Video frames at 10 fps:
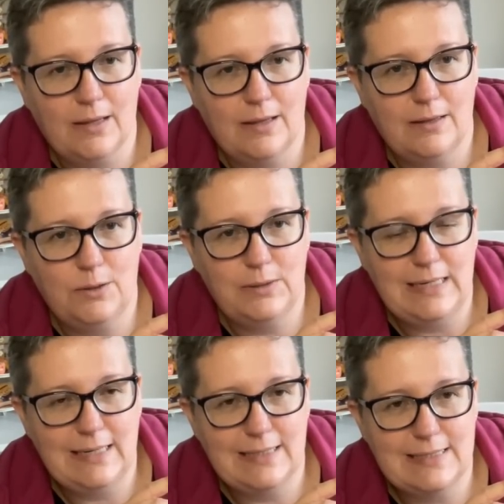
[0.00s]
Joanita
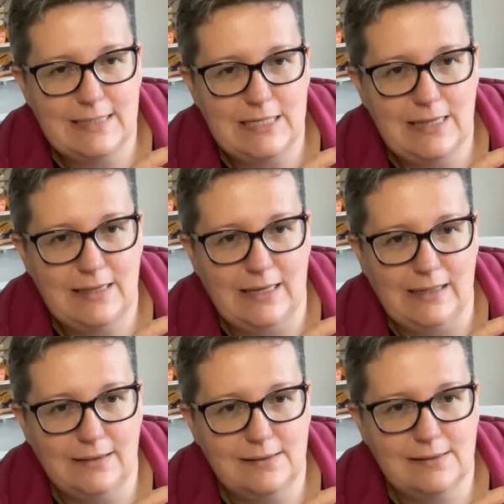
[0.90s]
at Stitchy
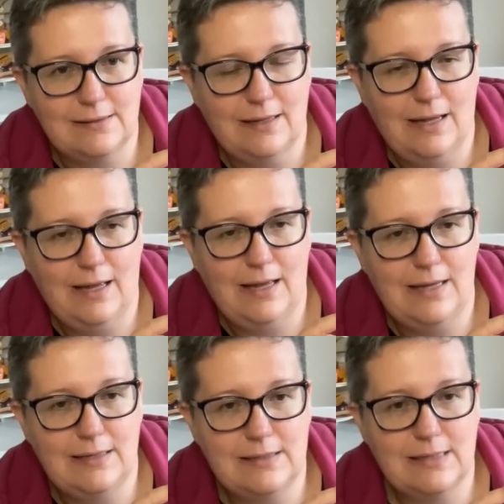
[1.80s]
Things.
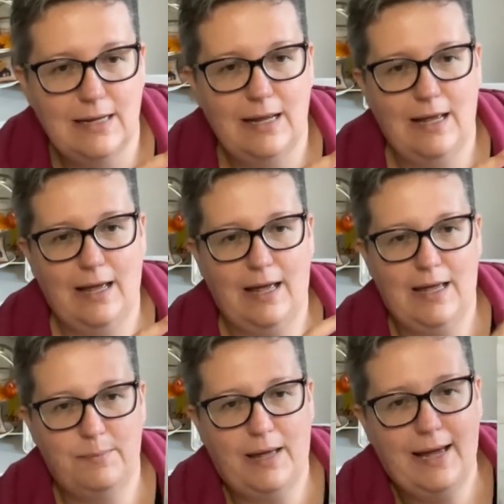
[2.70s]
And
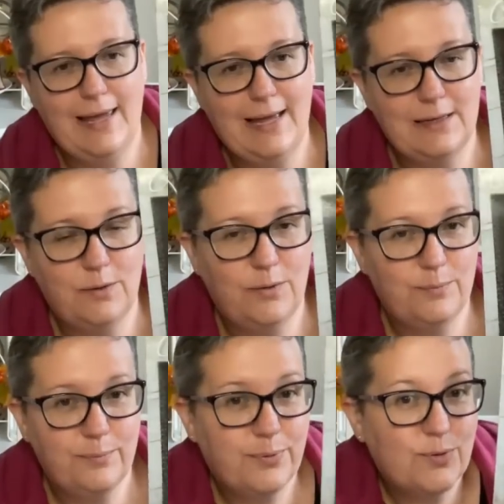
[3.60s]
I had
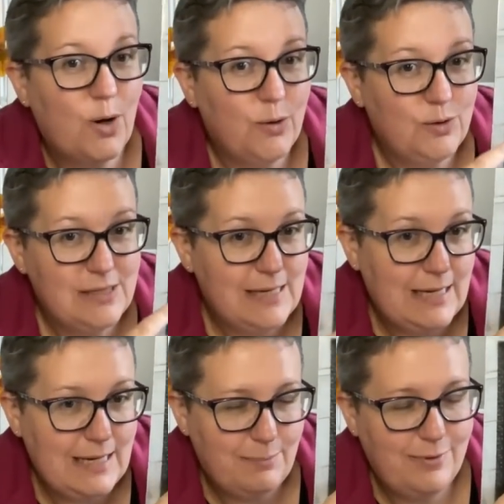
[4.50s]

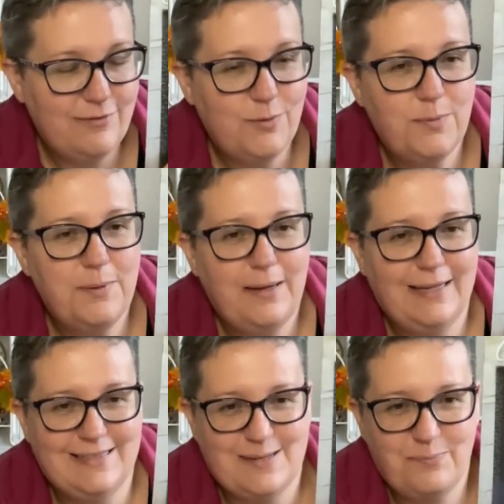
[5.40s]
proudly, before we
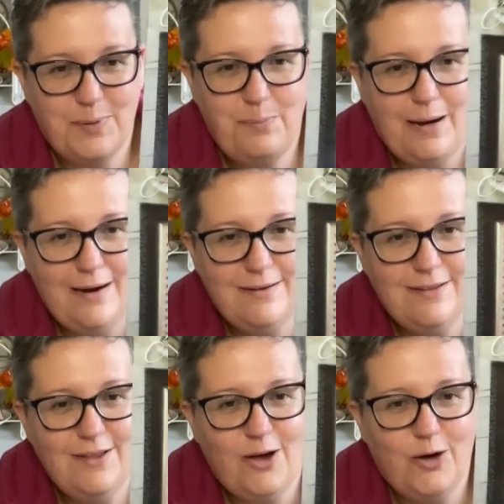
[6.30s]
went, prepared
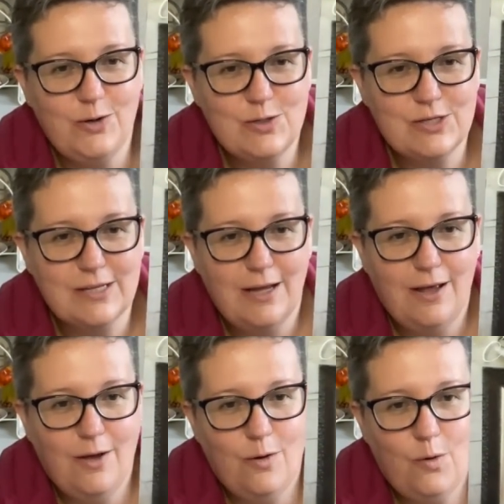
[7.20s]
the house
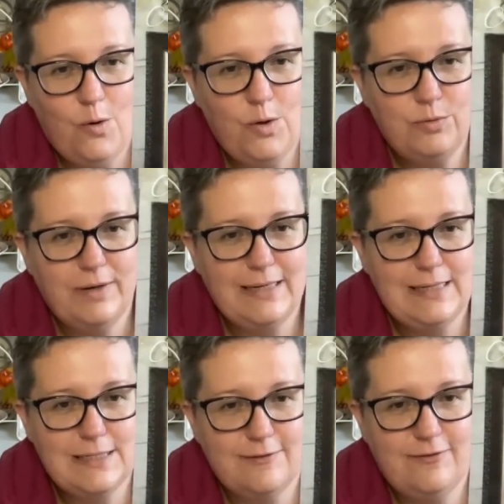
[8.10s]
all ready
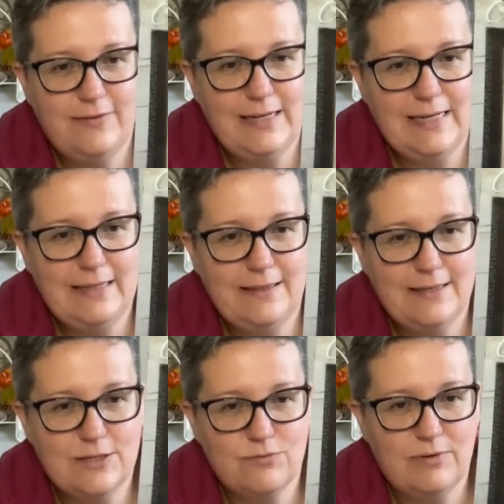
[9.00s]
to fill in
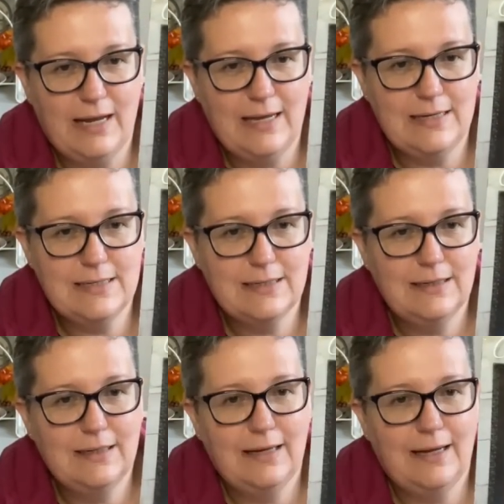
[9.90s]
this red
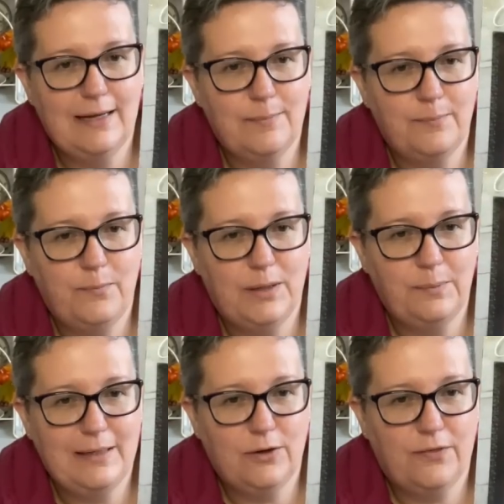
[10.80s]
when we
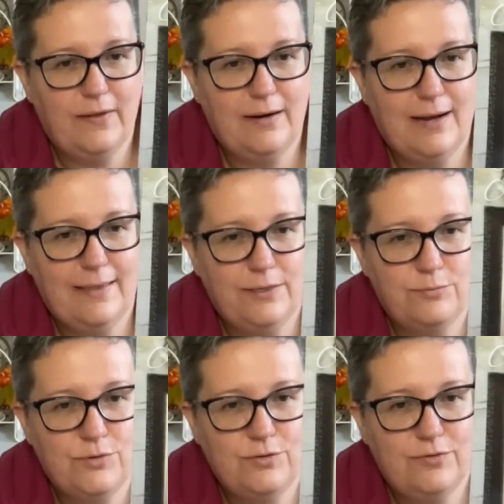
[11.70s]
got there, and the
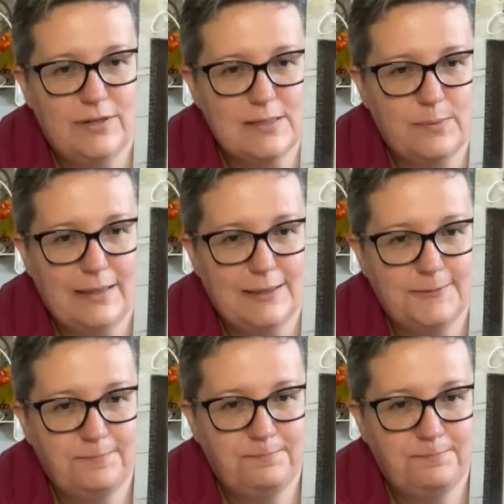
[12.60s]
roof as well.